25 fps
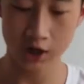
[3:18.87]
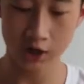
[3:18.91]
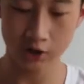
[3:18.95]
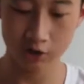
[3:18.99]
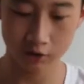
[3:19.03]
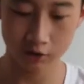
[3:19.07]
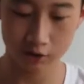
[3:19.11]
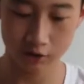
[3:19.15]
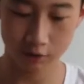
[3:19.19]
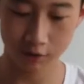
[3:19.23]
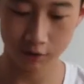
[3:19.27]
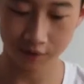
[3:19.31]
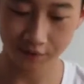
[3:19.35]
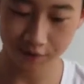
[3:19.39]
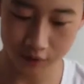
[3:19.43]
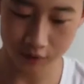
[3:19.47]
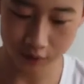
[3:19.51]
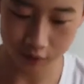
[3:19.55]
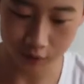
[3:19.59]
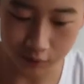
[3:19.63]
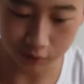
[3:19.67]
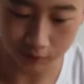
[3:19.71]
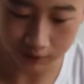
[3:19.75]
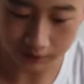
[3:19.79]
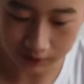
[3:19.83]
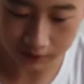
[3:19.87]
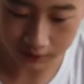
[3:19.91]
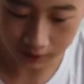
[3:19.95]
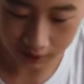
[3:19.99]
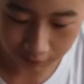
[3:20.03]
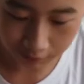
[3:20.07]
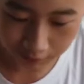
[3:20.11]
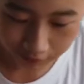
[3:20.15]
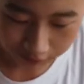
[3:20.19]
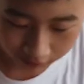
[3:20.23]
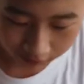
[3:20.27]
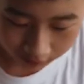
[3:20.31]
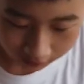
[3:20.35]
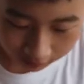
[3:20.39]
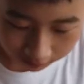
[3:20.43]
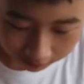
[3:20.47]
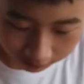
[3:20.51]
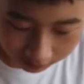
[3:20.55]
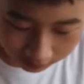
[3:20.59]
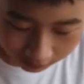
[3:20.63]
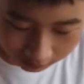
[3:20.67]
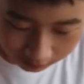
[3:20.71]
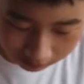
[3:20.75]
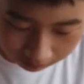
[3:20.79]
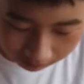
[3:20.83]
to the reference crease that we
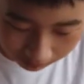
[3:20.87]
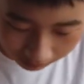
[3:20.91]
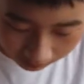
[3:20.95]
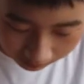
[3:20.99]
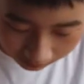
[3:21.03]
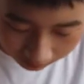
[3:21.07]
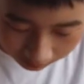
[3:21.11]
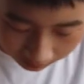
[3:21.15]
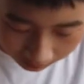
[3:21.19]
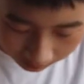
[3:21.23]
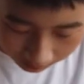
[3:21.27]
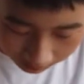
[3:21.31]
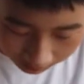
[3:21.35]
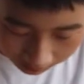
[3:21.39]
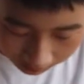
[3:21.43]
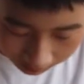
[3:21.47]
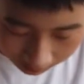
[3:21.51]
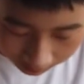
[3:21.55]
have just made.